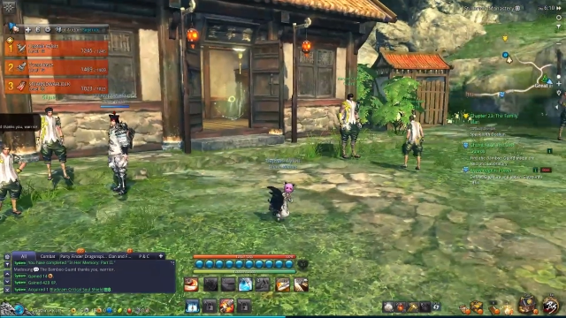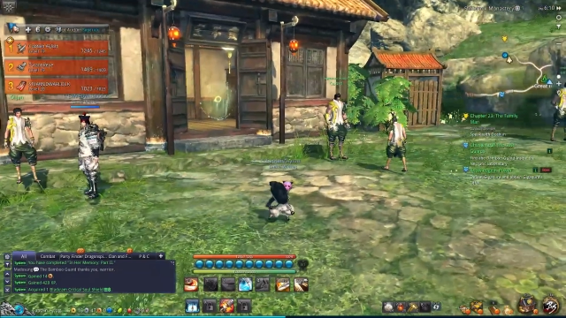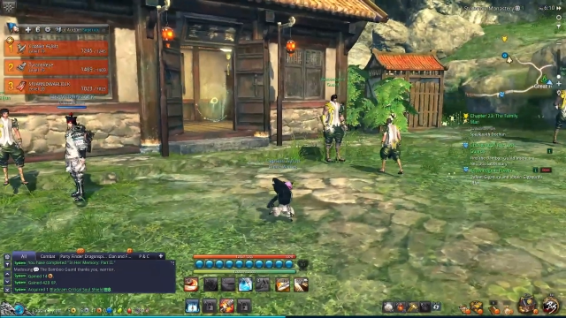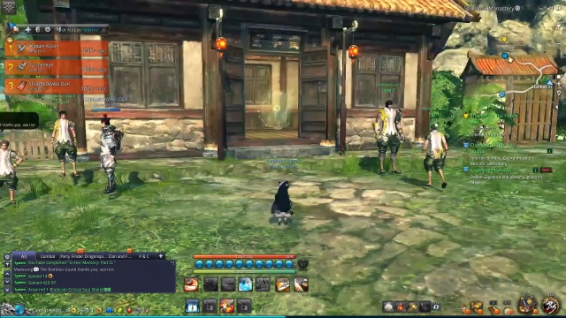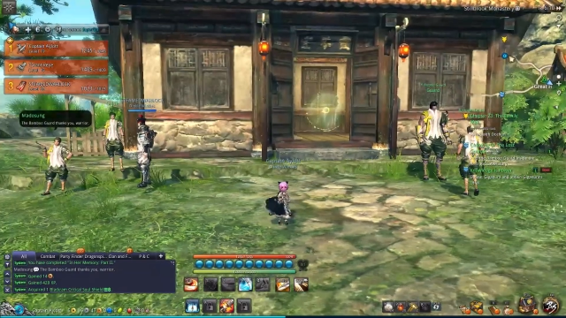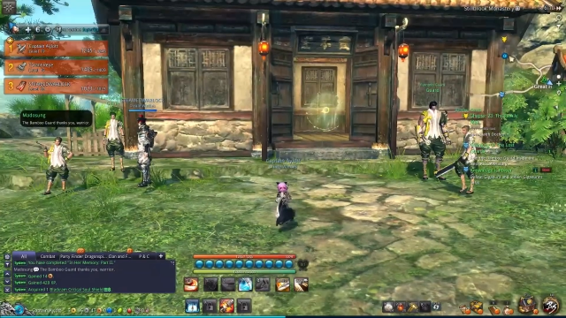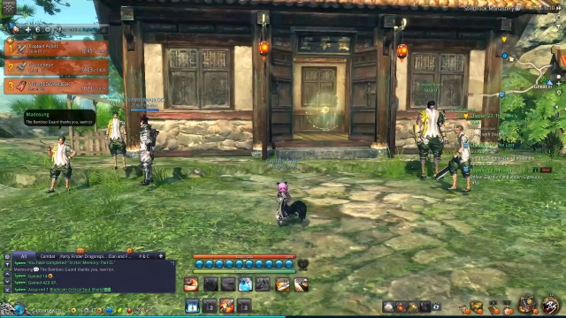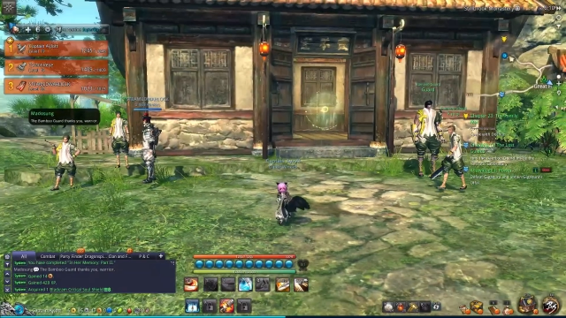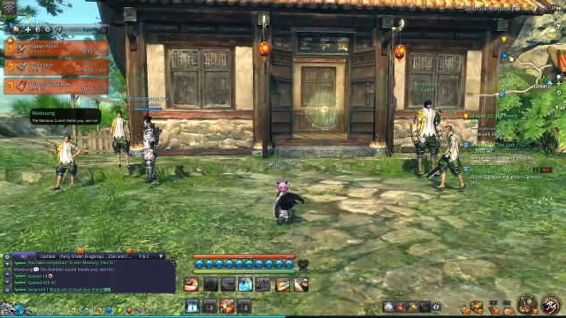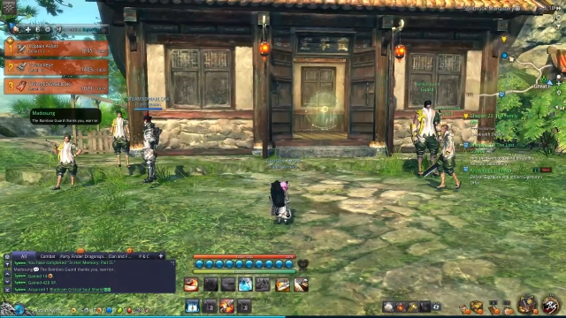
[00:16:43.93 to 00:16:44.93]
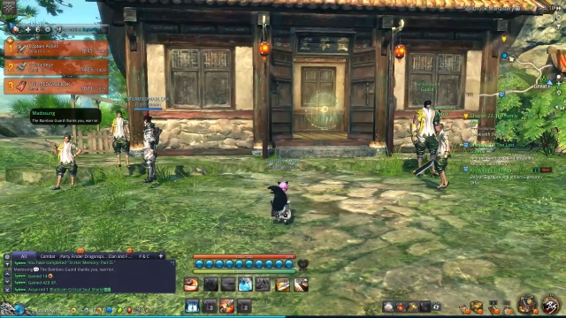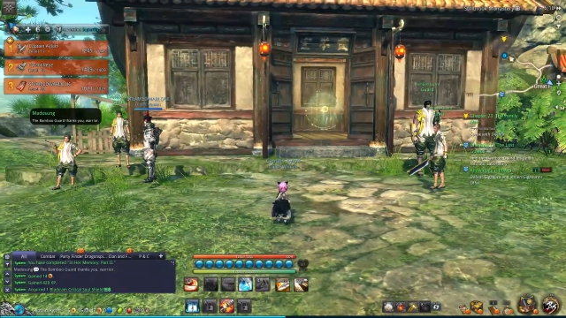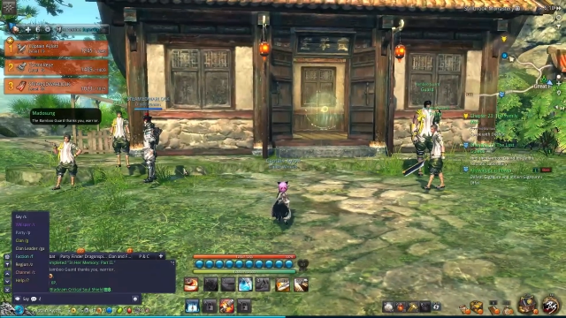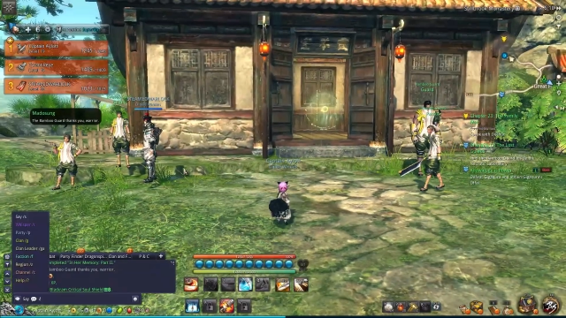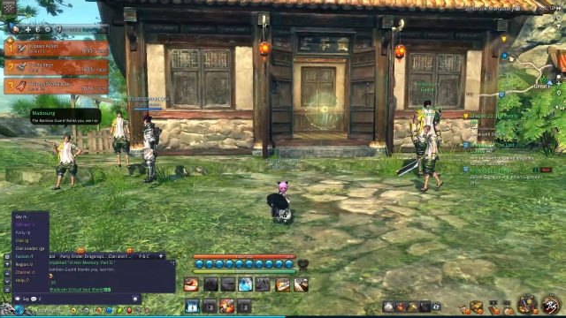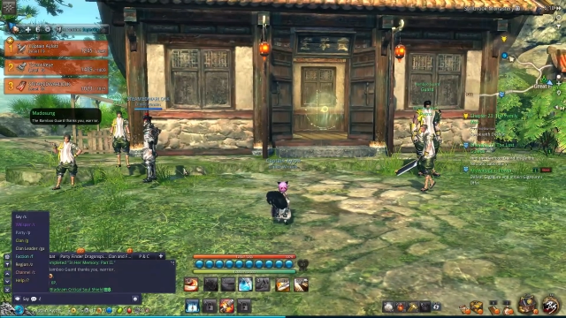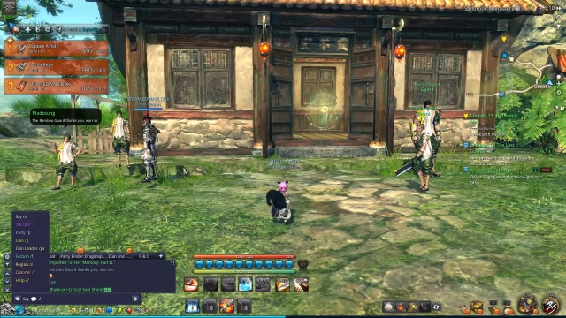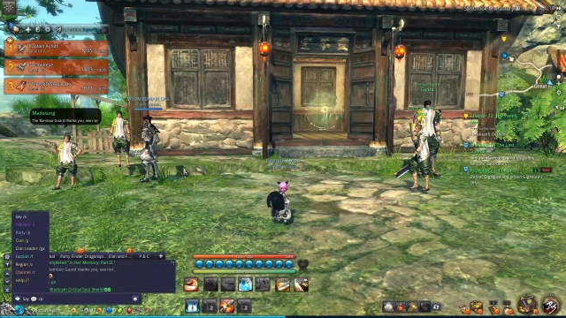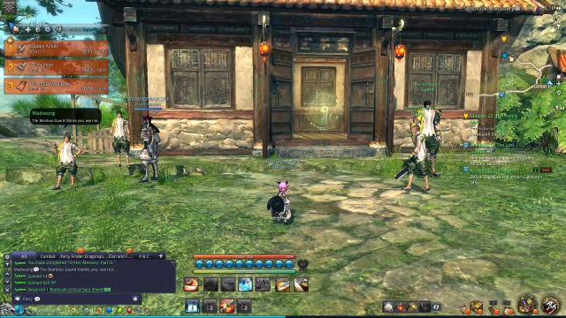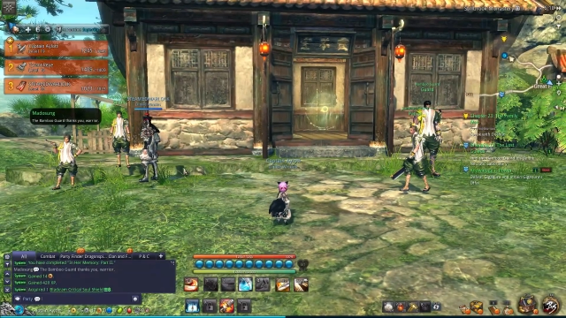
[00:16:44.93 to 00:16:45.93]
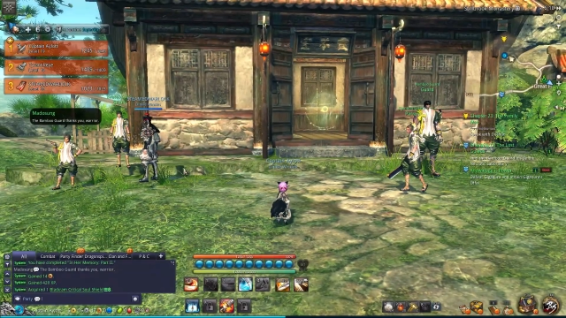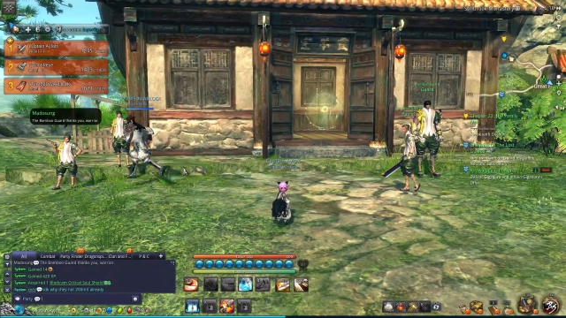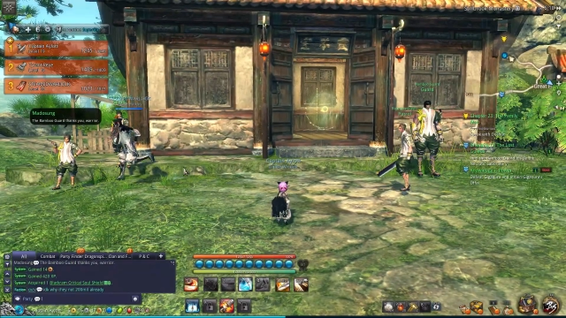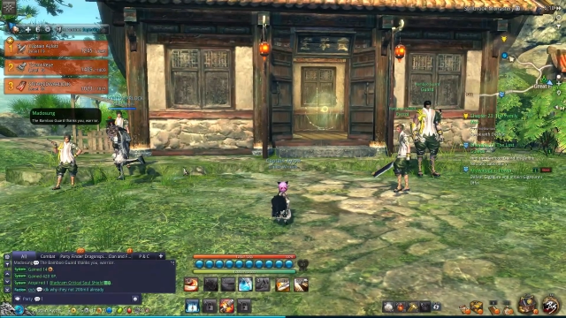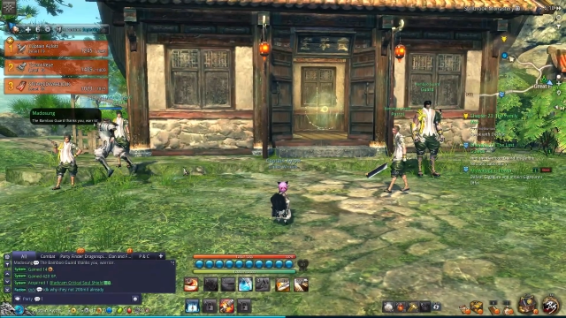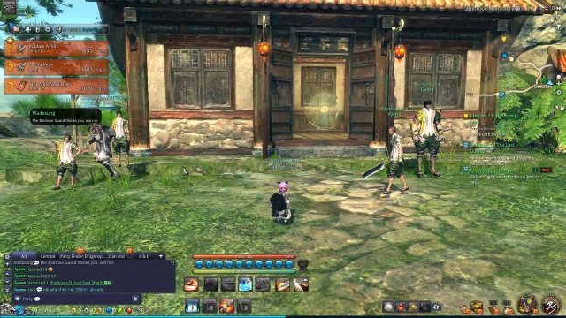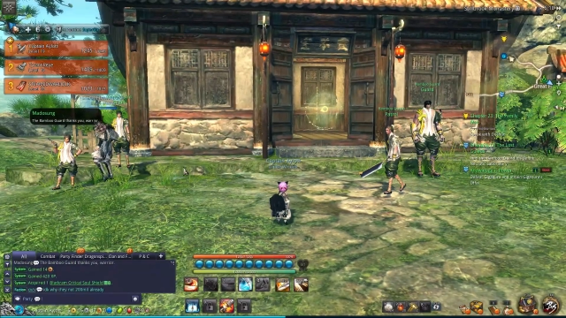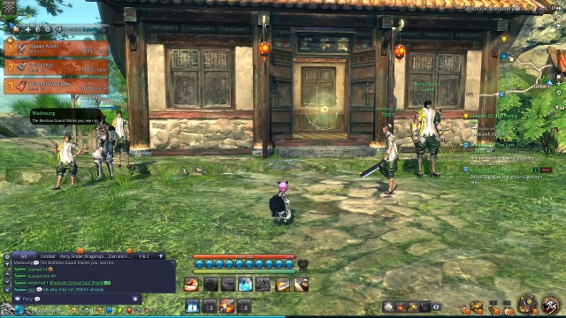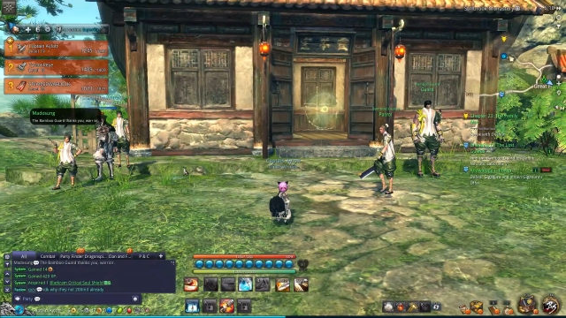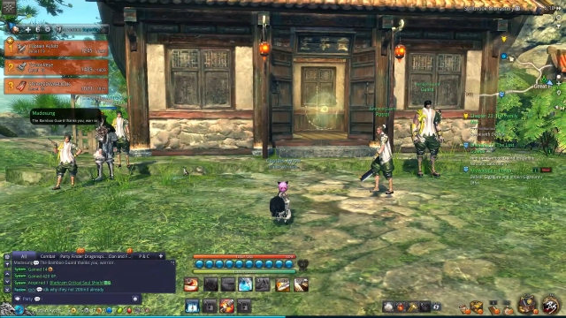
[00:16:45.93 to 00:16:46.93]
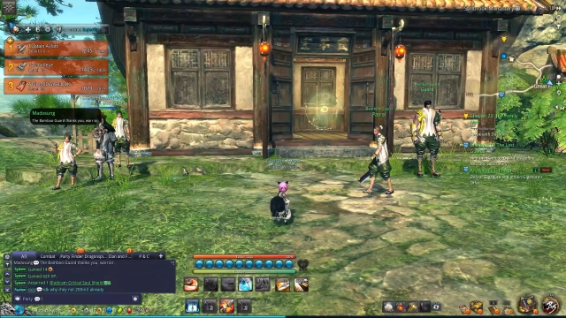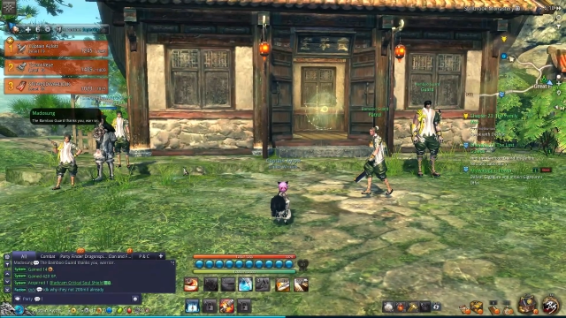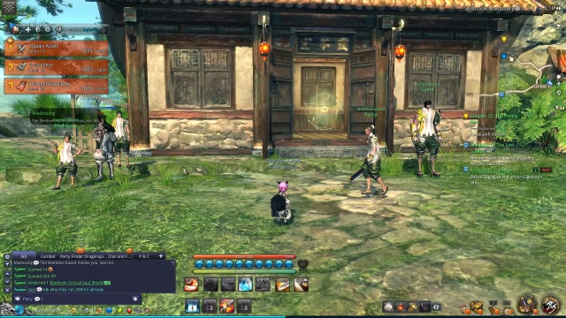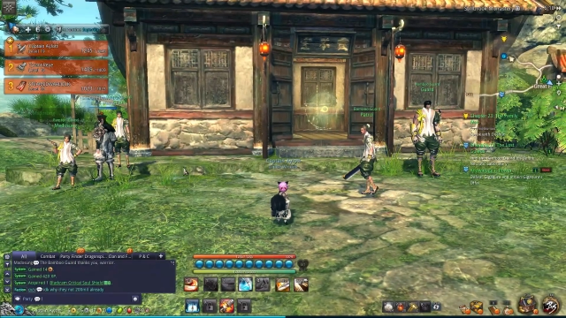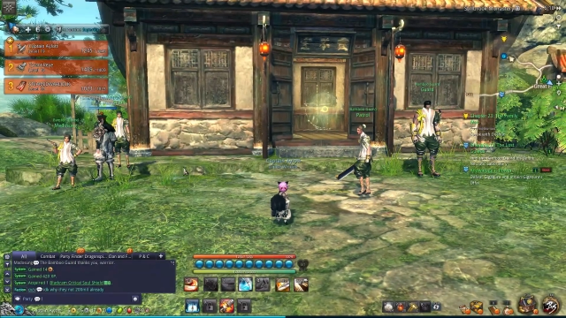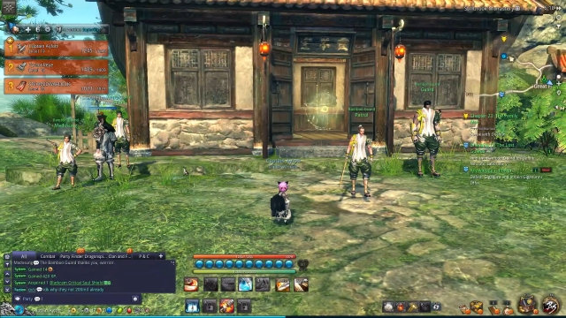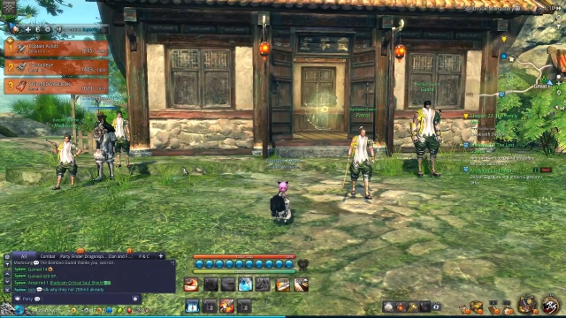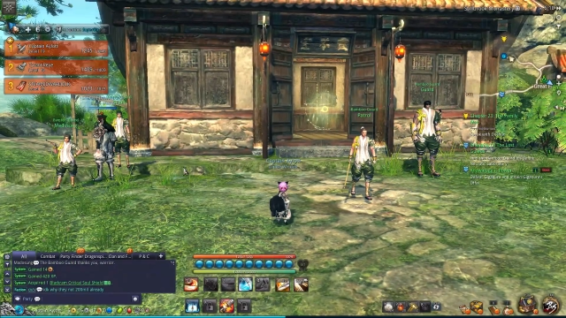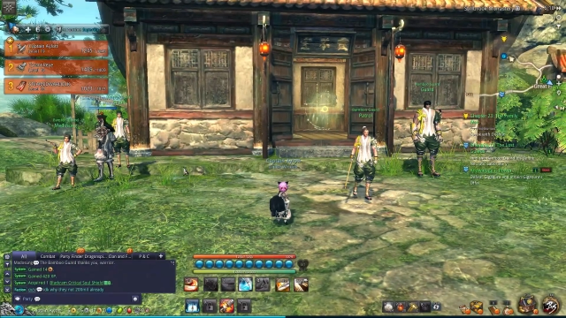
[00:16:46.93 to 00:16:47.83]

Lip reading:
[unreadable: no face in view]